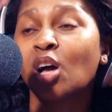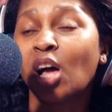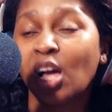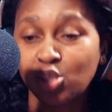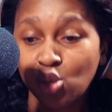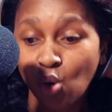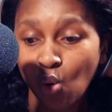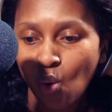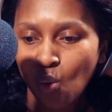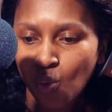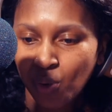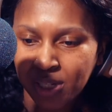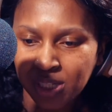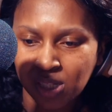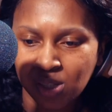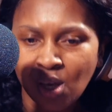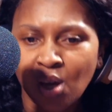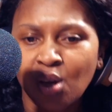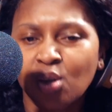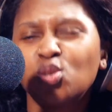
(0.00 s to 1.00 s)
And you're
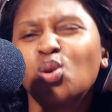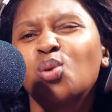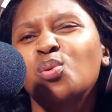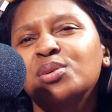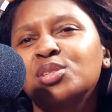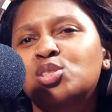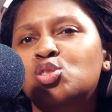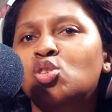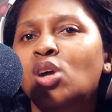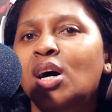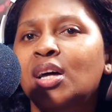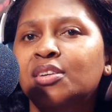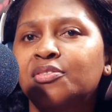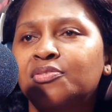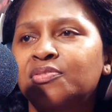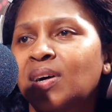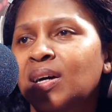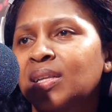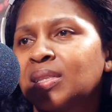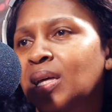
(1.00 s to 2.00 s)
always trying to
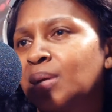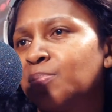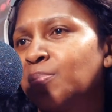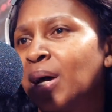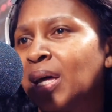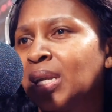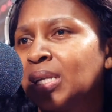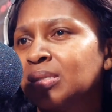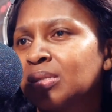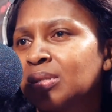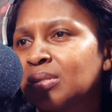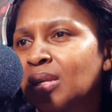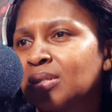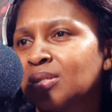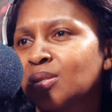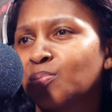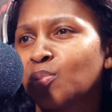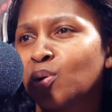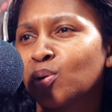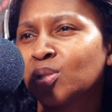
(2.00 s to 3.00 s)
find that balance. I
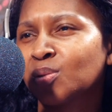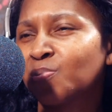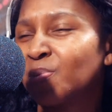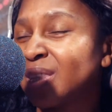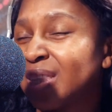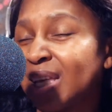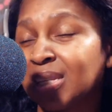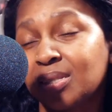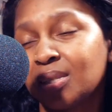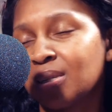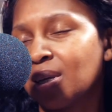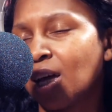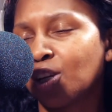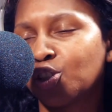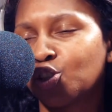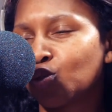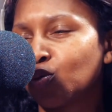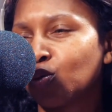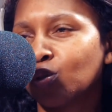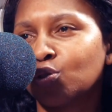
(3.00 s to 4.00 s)
suppose. But that's a
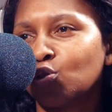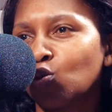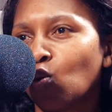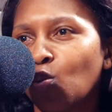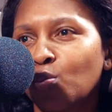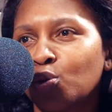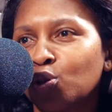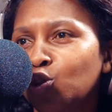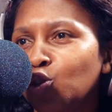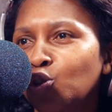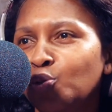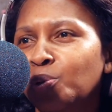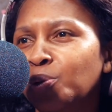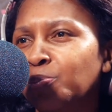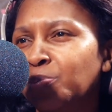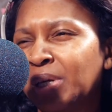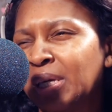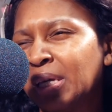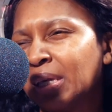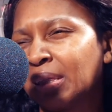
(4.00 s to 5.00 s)
natural, normal
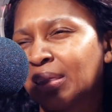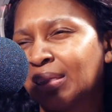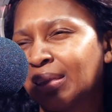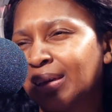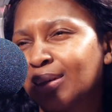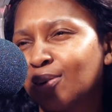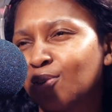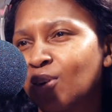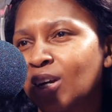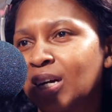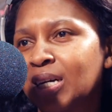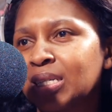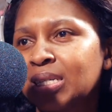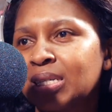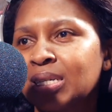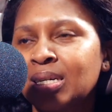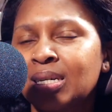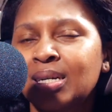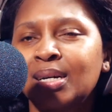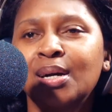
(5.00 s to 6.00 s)
human being, thing, right?